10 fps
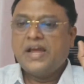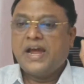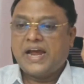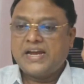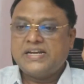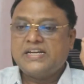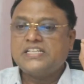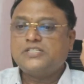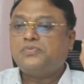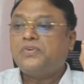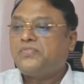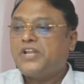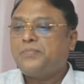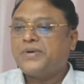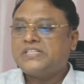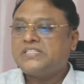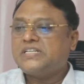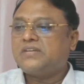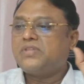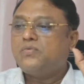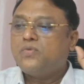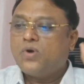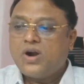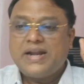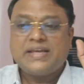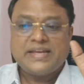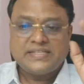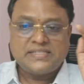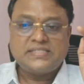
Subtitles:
And it is 50% of the world cases